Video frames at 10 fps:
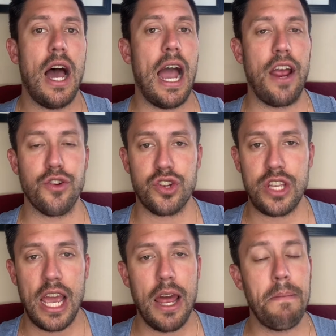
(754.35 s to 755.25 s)
I
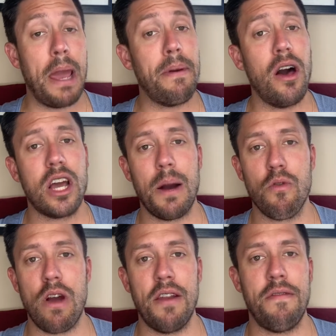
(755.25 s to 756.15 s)
understand. Maybe I'll
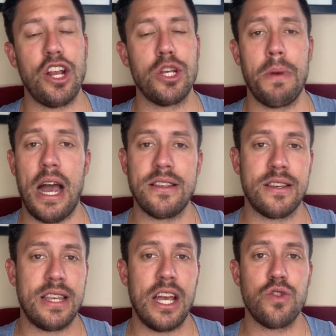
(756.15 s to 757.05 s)
come around eventually. But as
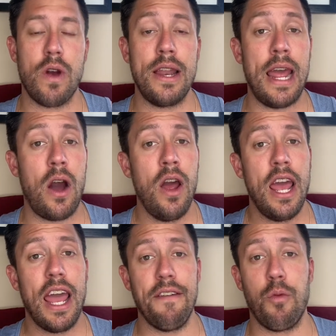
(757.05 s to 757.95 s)
it stands right now,
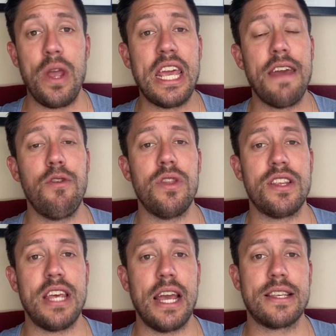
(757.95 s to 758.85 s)
if we give you the
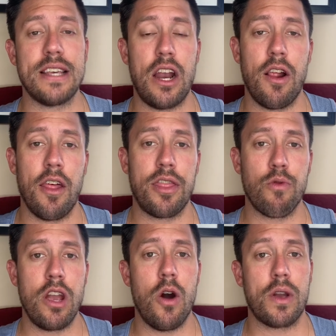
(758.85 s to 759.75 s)
take sign on a
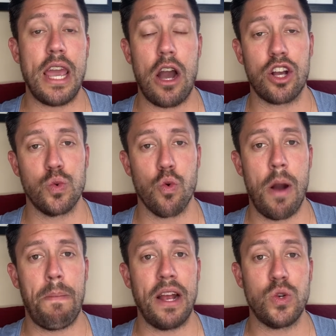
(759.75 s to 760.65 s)
3-0 count because we're
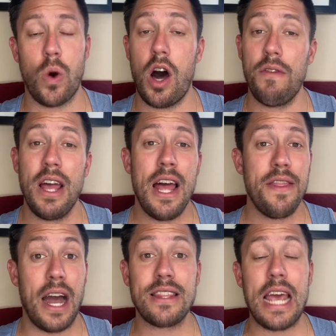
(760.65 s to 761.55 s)
up by 12,
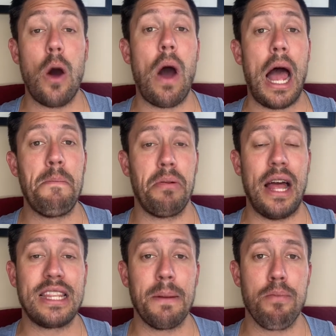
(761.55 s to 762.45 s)
that's
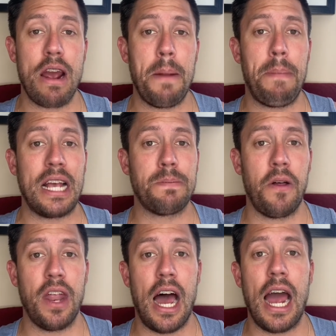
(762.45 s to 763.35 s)
the brand of
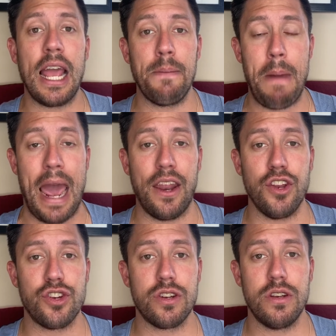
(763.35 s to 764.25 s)
baseball that I
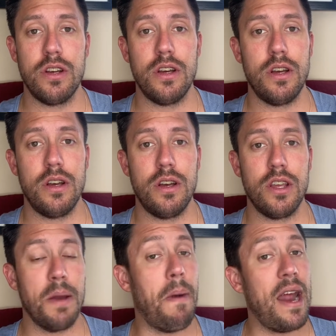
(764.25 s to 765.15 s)
manage.
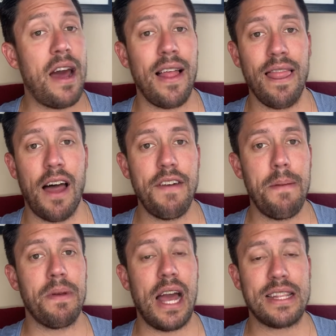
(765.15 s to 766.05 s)
You might not love
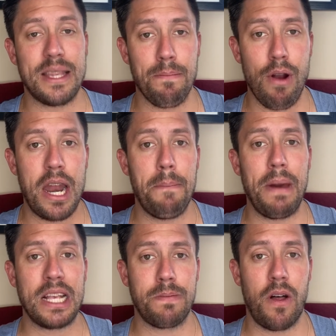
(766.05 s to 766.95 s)
it, but that's the brand of
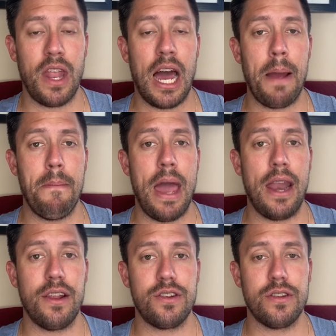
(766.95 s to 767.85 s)
baseball that I
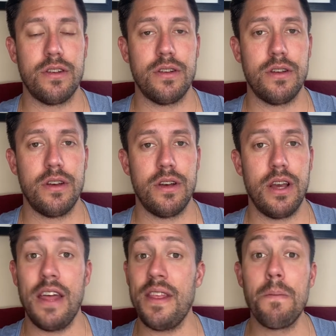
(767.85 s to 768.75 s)
manage.
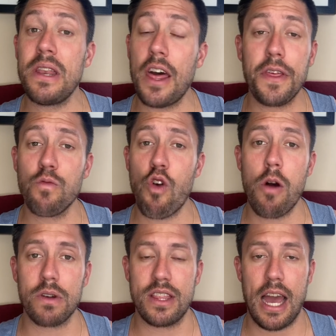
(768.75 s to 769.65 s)
And there'll be nothing
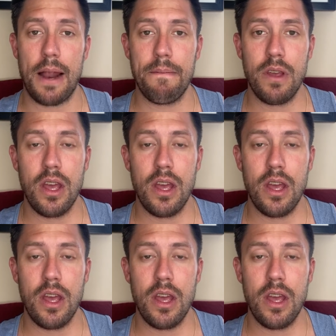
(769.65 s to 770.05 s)
wrong with that.